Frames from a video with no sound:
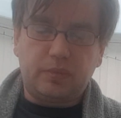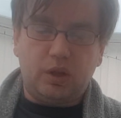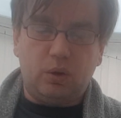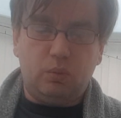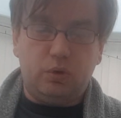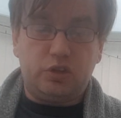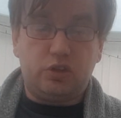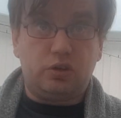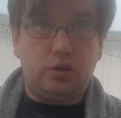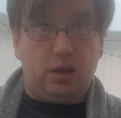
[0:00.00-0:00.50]

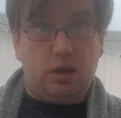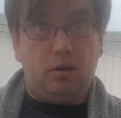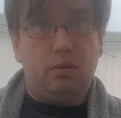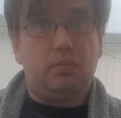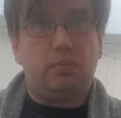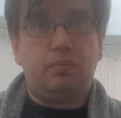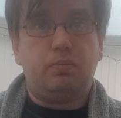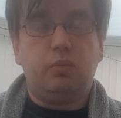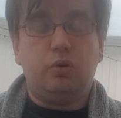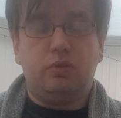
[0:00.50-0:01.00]
which
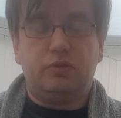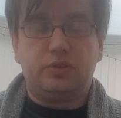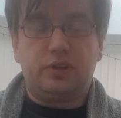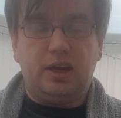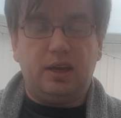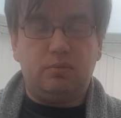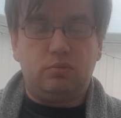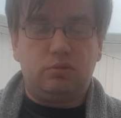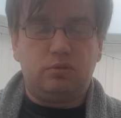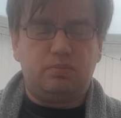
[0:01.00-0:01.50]
both
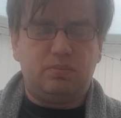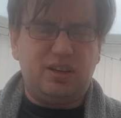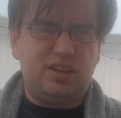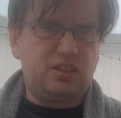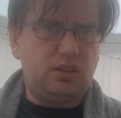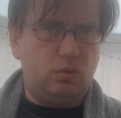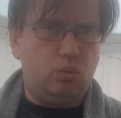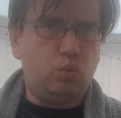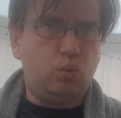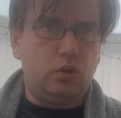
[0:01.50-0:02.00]
times
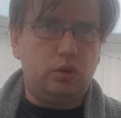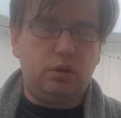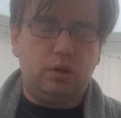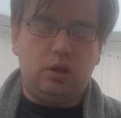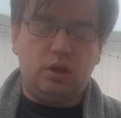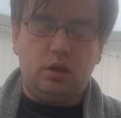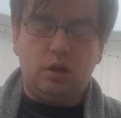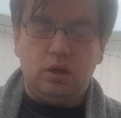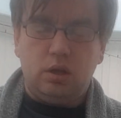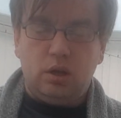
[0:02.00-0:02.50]
basically won
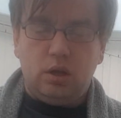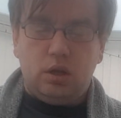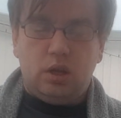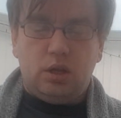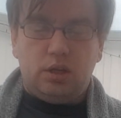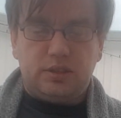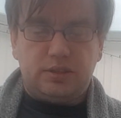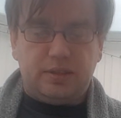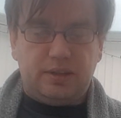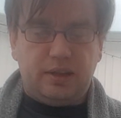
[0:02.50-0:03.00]
the
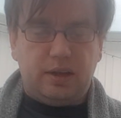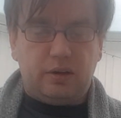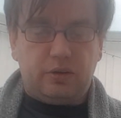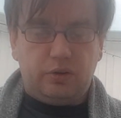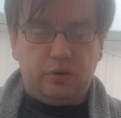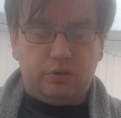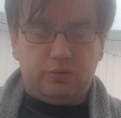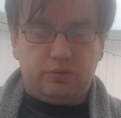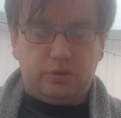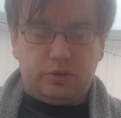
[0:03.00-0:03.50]

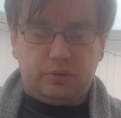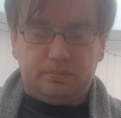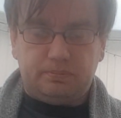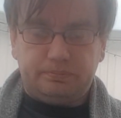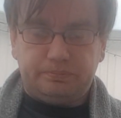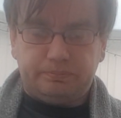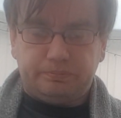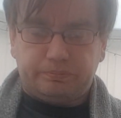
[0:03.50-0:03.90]
scenario for them.